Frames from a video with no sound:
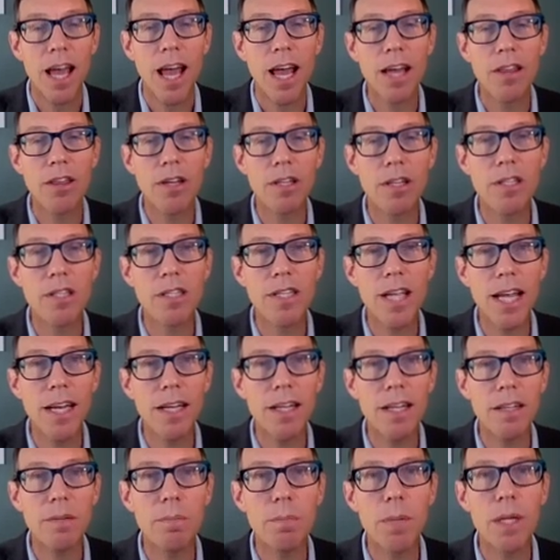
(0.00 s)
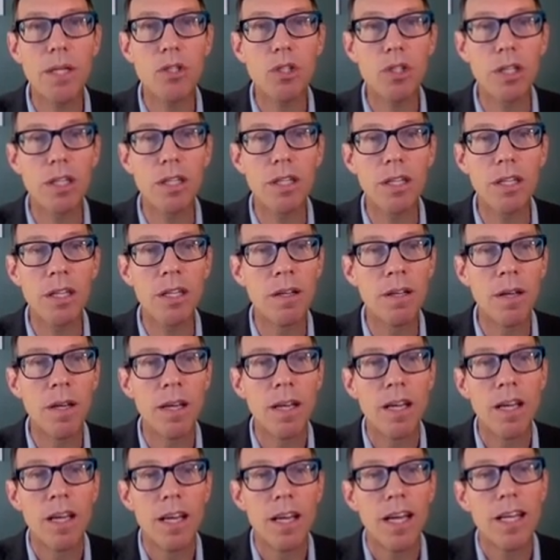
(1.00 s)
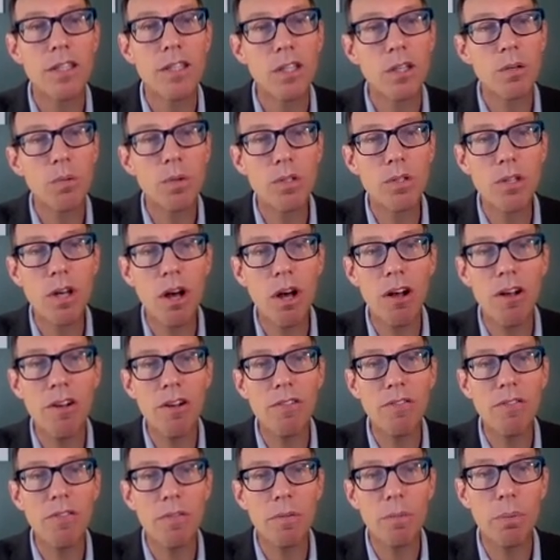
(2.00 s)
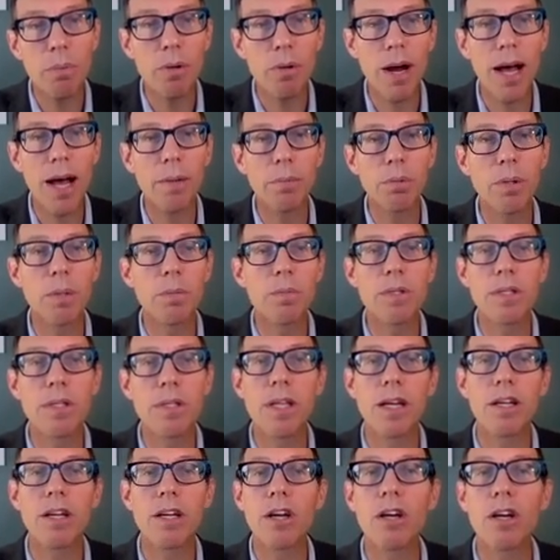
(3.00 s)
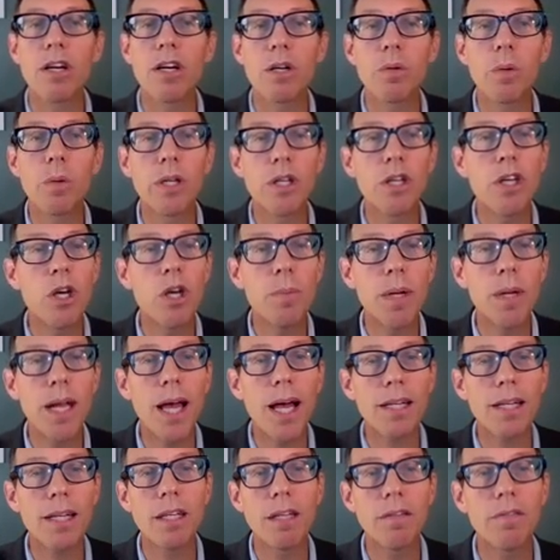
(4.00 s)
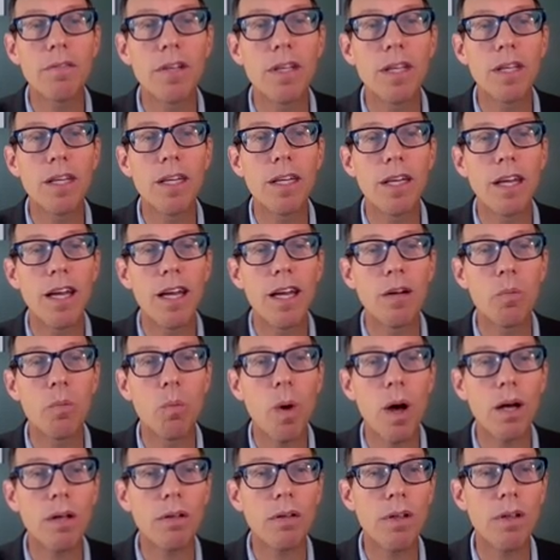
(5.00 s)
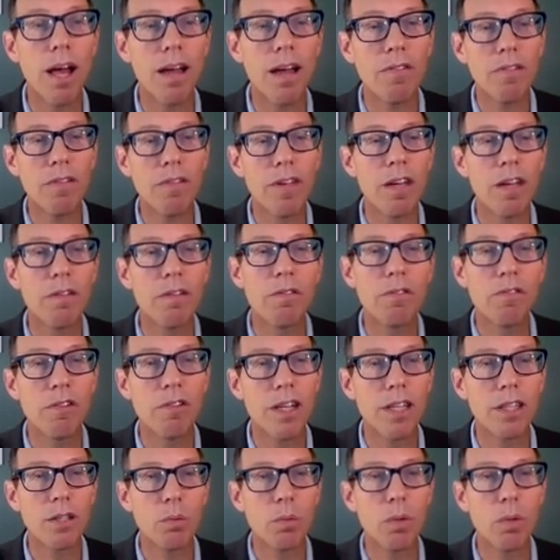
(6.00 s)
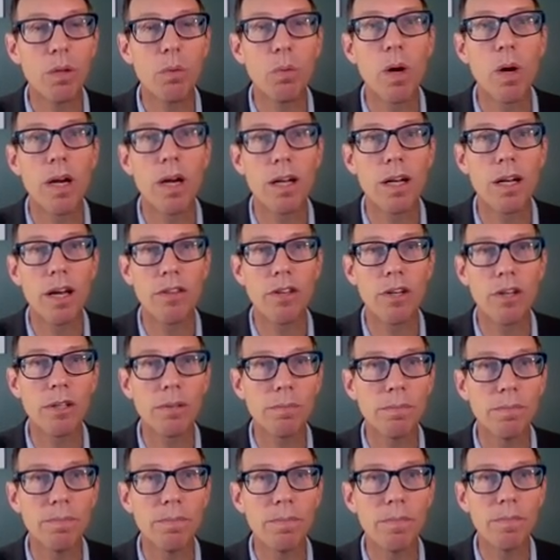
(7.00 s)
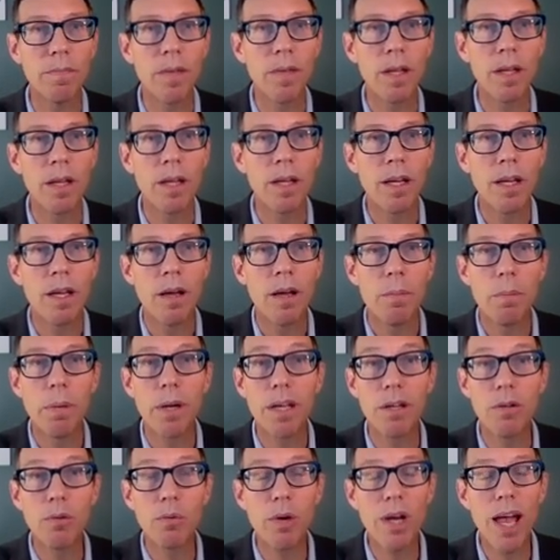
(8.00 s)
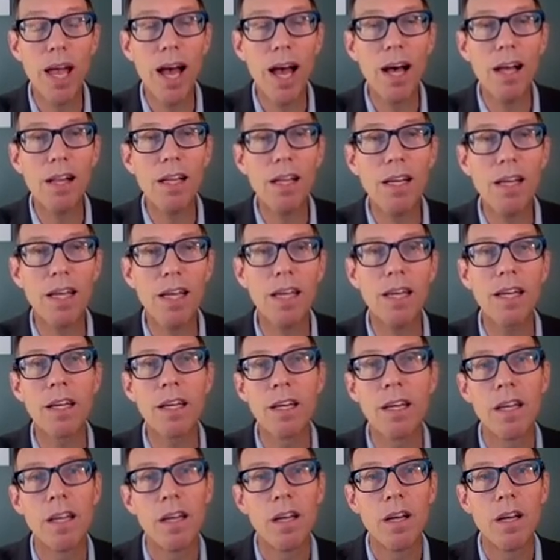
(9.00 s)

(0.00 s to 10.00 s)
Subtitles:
and their stated mission is to resolve problems that occur when human activity and wildlife conflict with one another. But in reality,